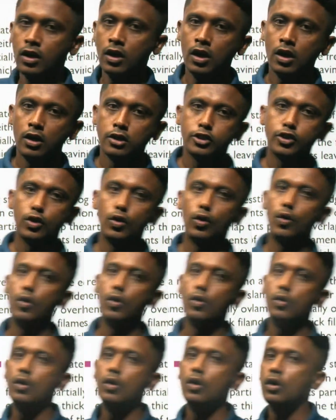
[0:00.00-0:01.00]
so
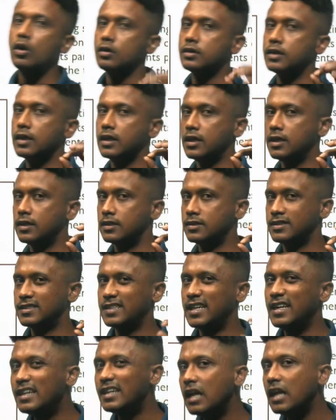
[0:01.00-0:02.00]
the
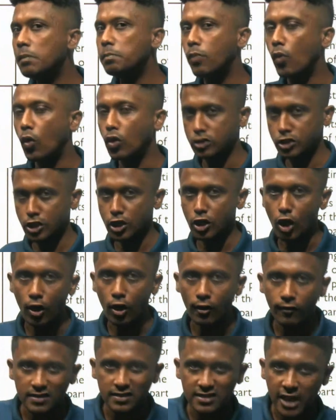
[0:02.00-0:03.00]
central portion of a
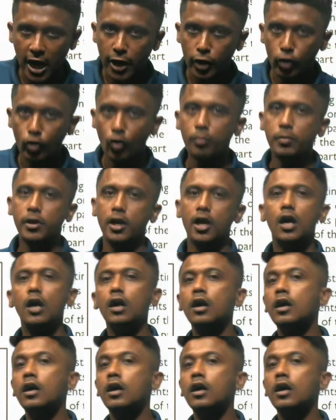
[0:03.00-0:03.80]
sarcomere